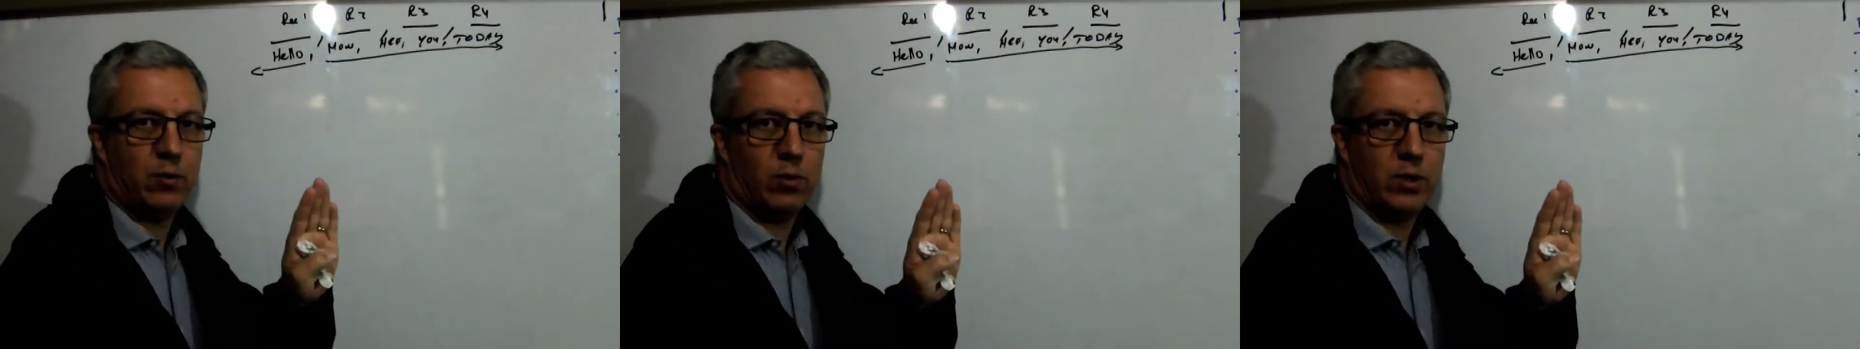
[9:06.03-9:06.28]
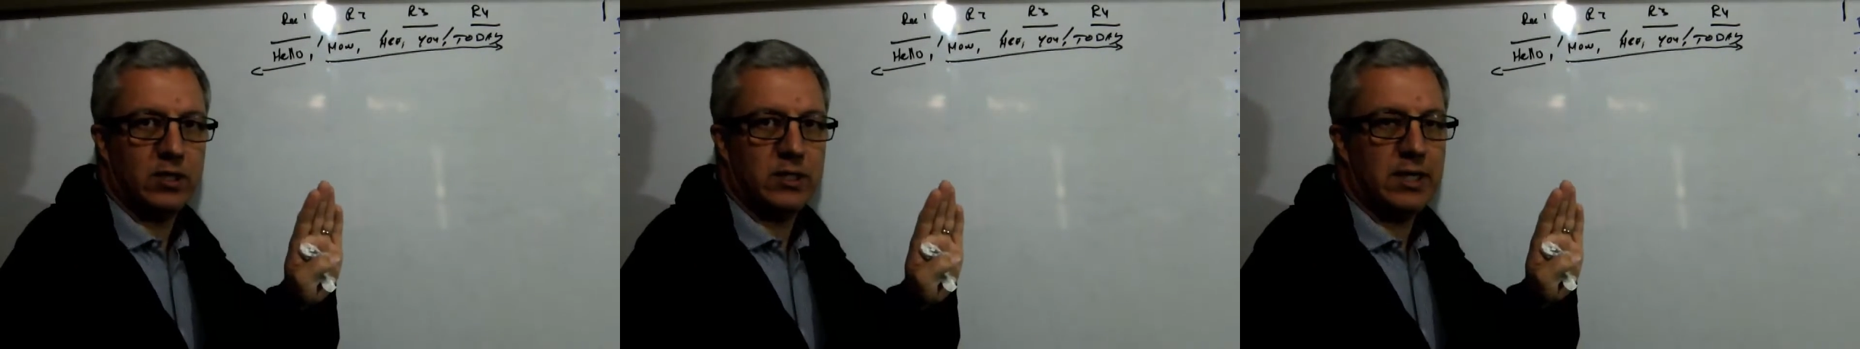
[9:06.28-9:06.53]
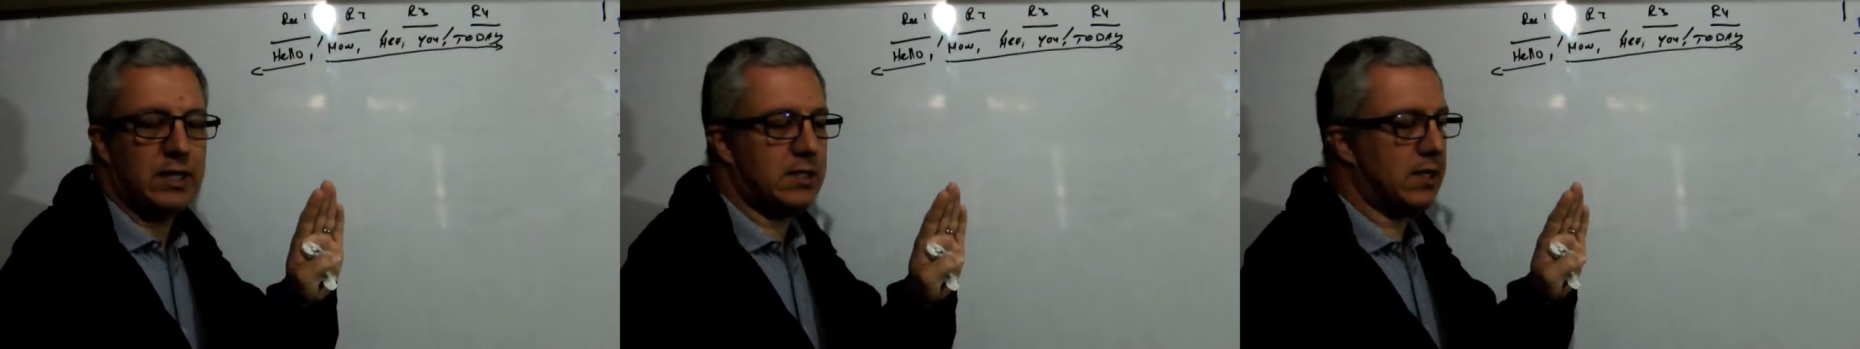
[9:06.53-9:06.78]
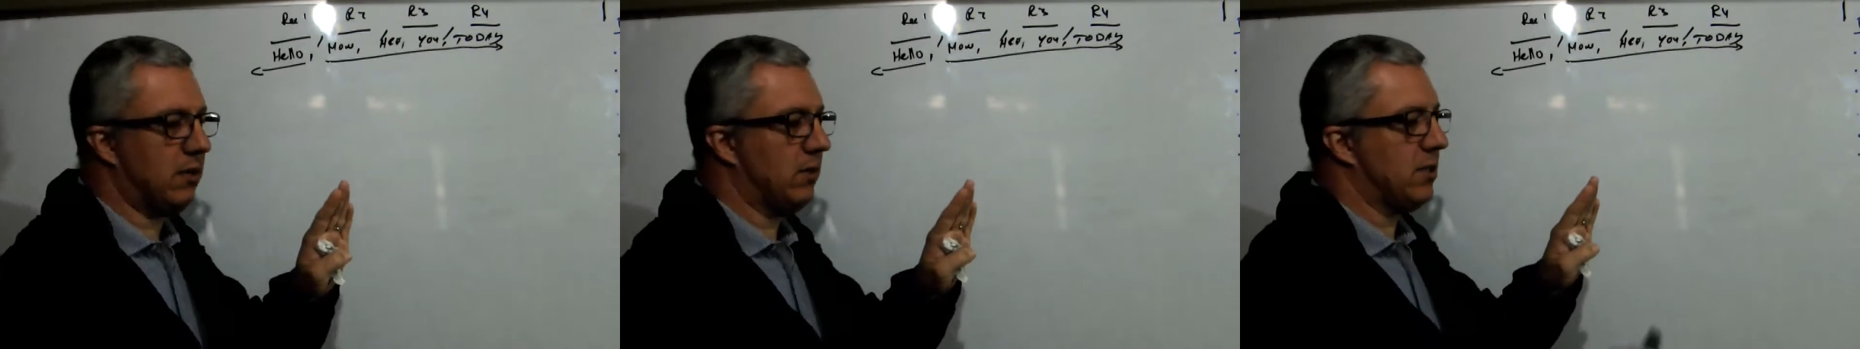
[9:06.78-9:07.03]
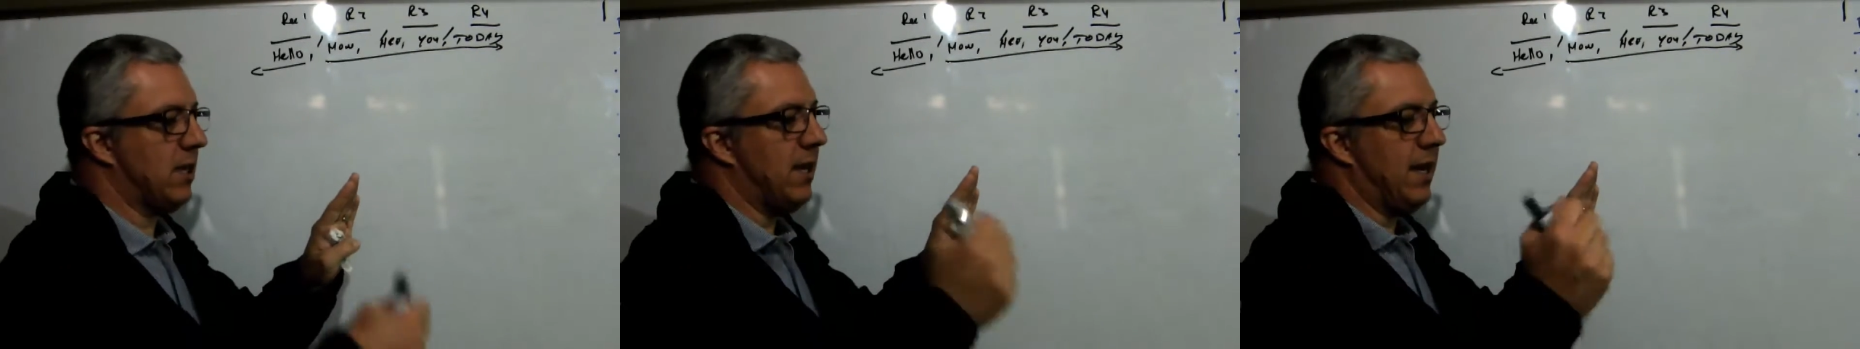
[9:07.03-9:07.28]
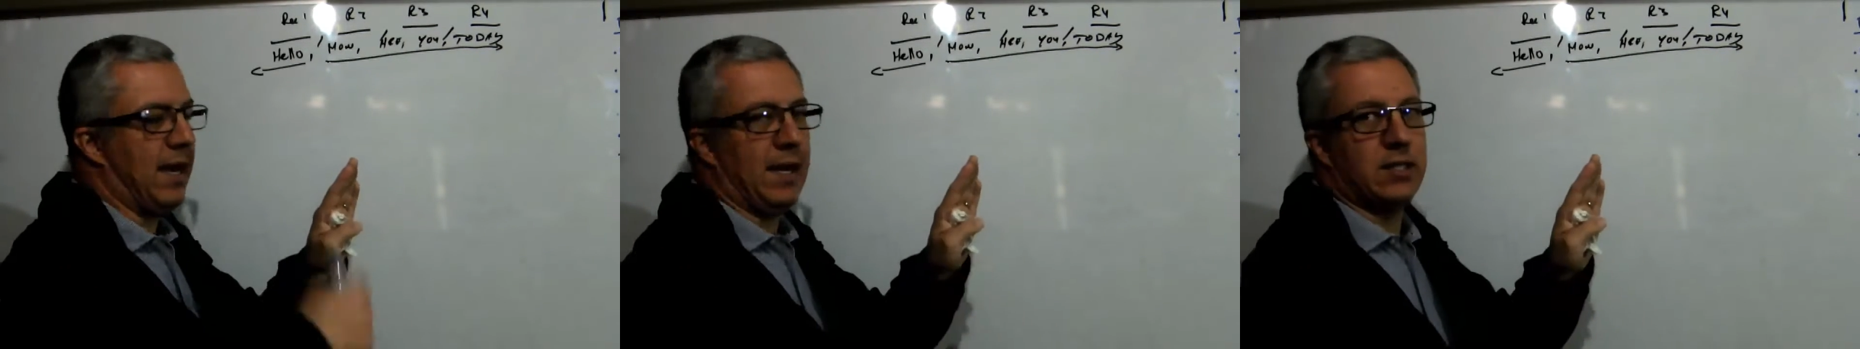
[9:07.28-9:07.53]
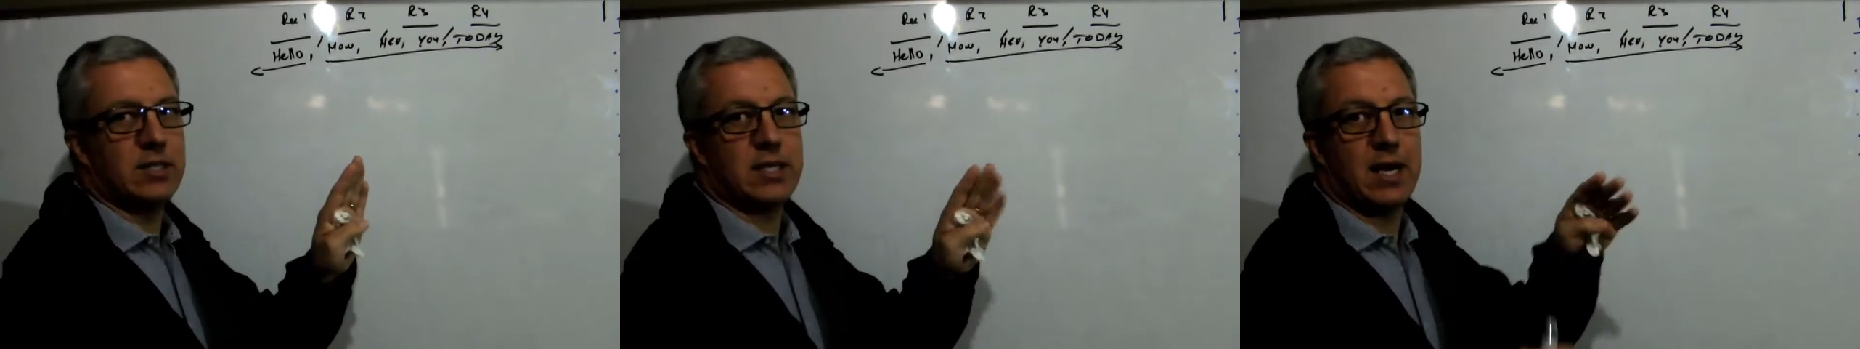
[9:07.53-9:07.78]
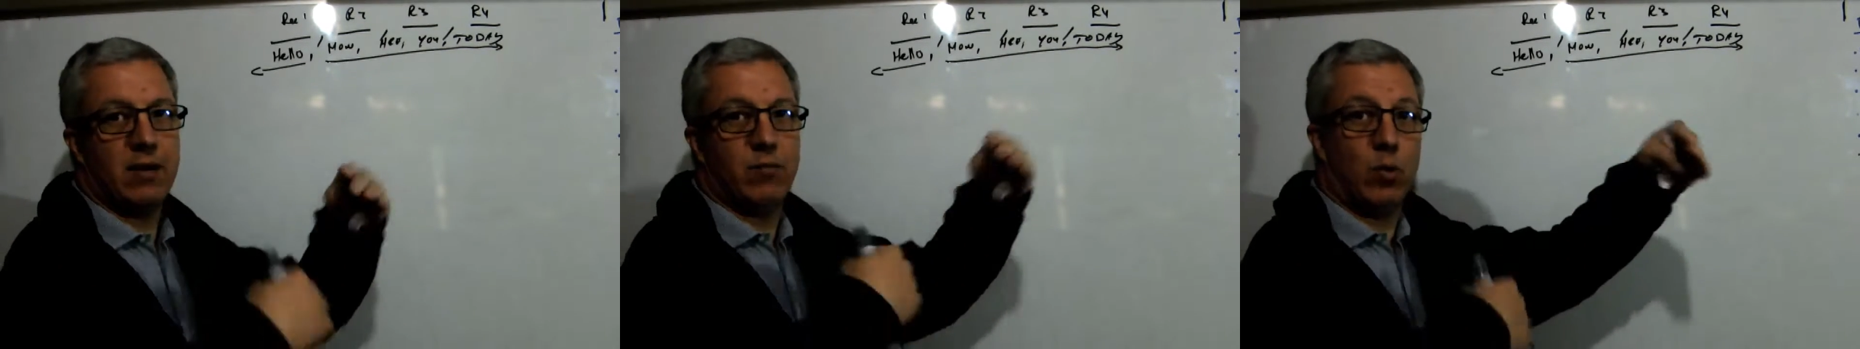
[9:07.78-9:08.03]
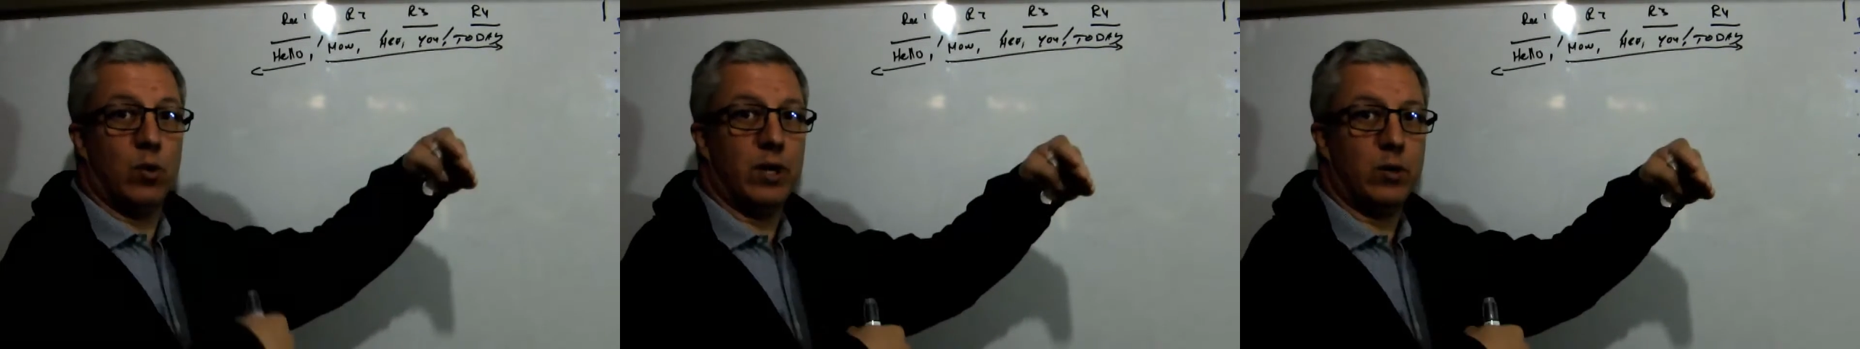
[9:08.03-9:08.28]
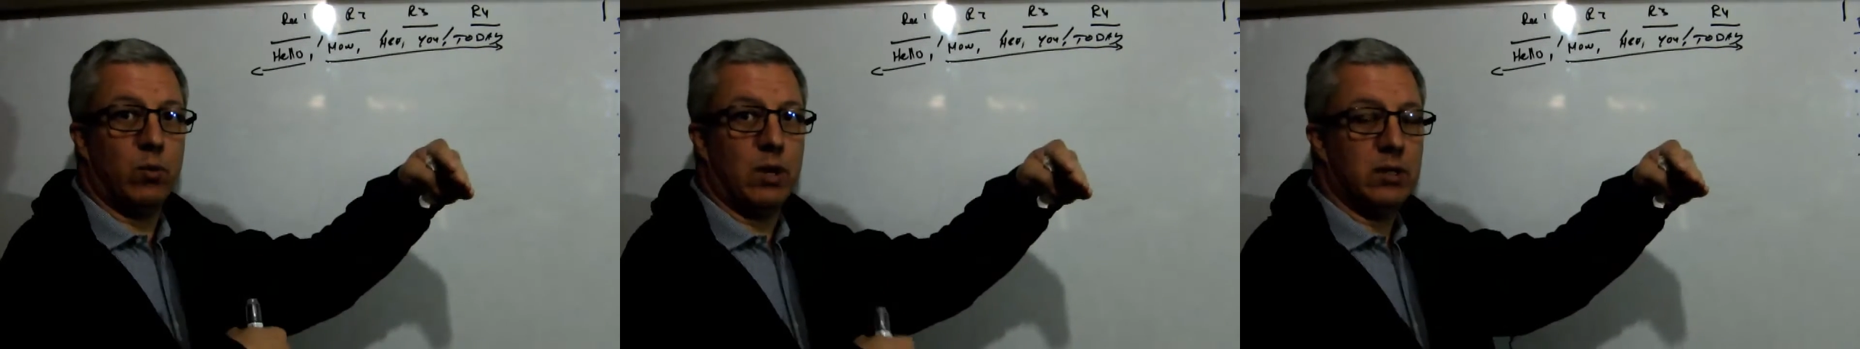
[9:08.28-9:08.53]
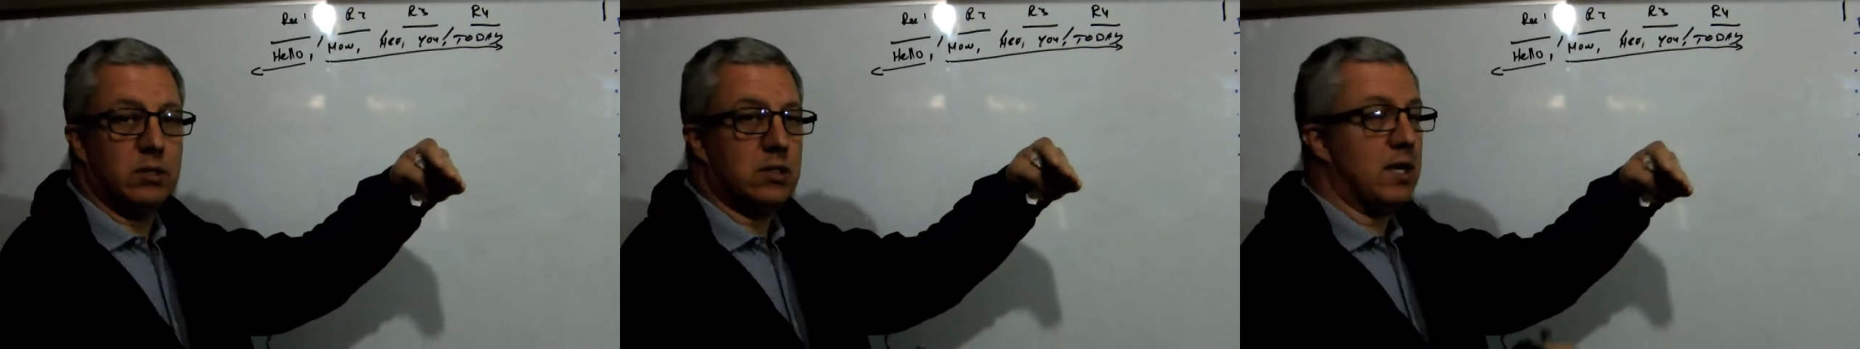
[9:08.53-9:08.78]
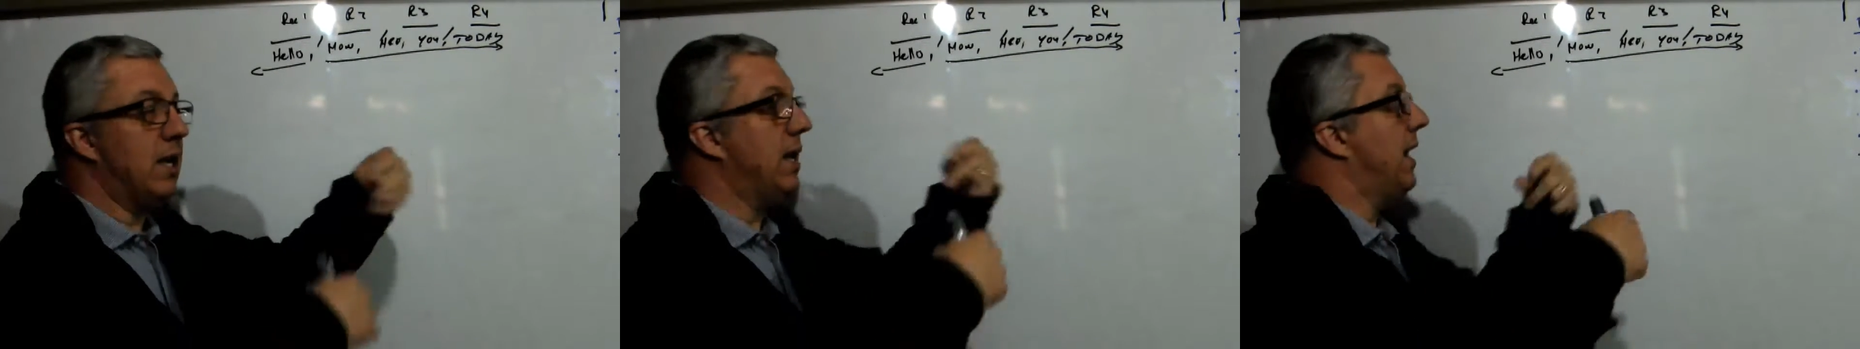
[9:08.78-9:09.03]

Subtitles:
all his details and save all at once,